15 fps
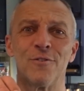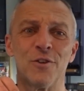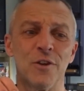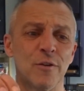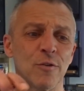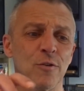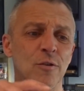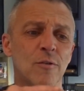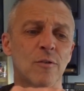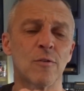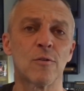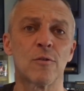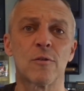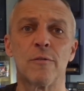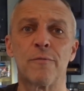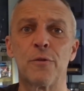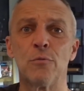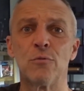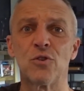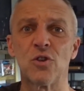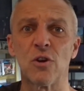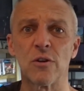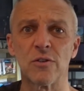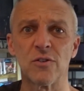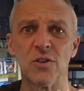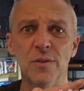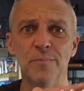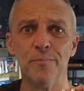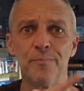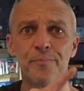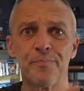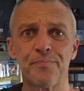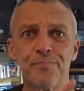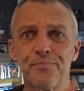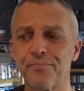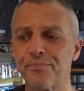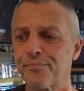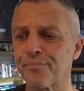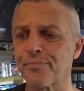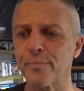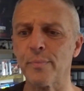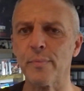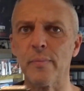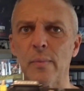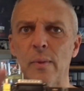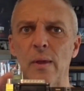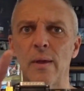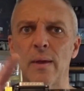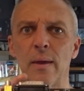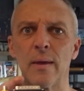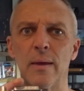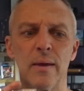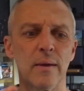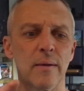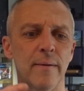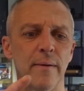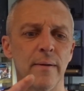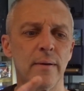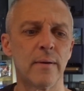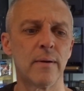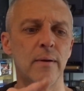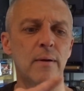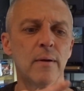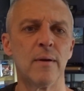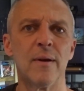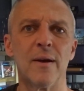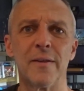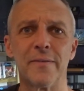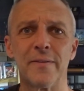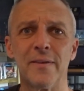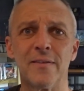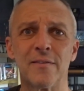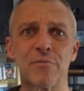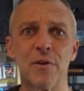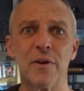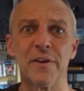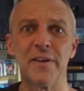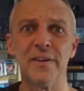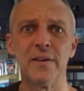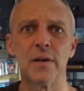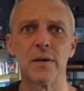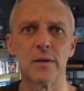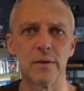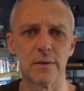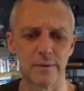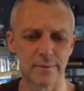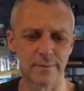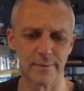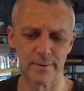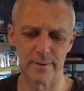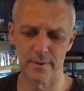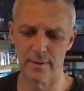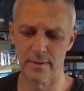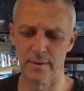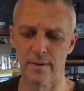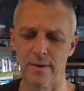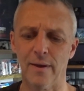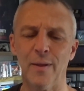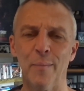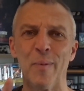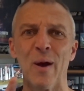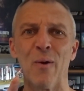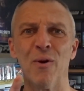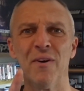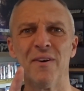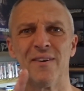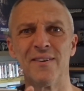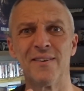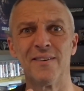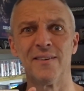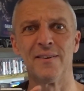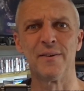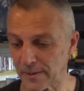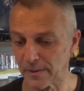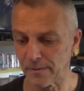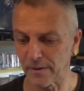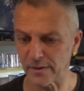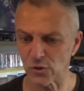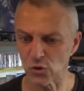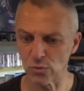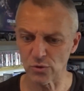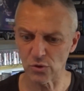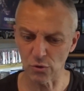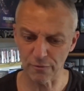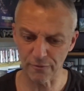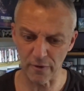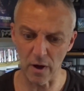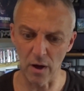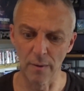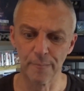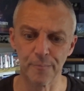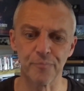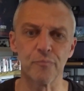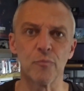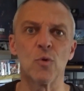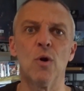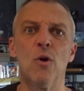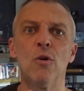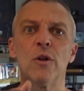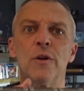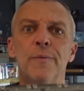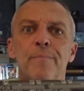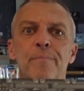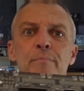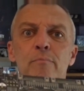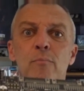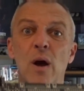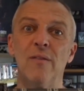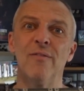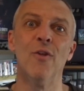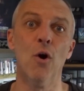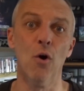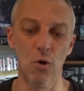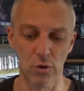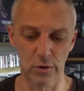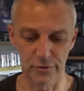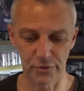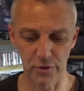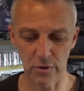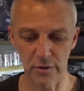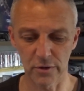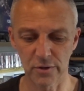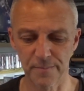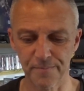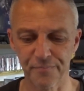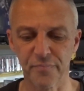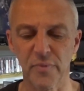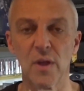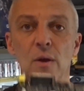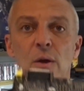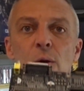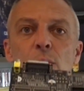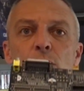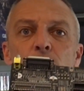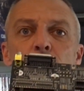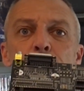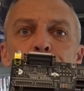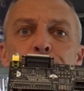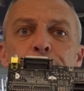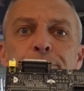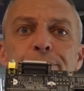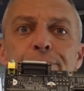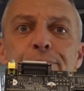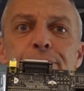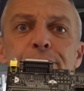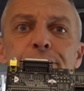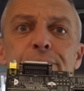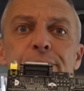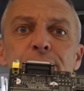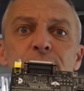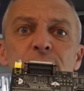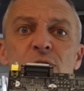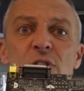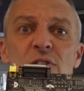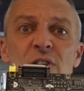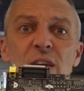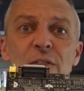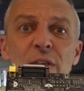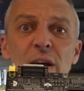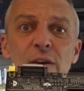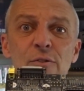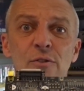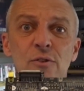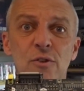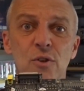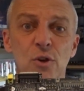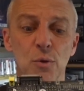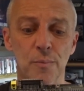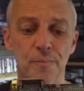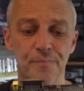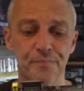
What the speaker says: see, got a few of the sockets in. Yeah. These three I need, and the power. Right, so far, we've got all the, well, not all the sockets. Got the 68,000 to do,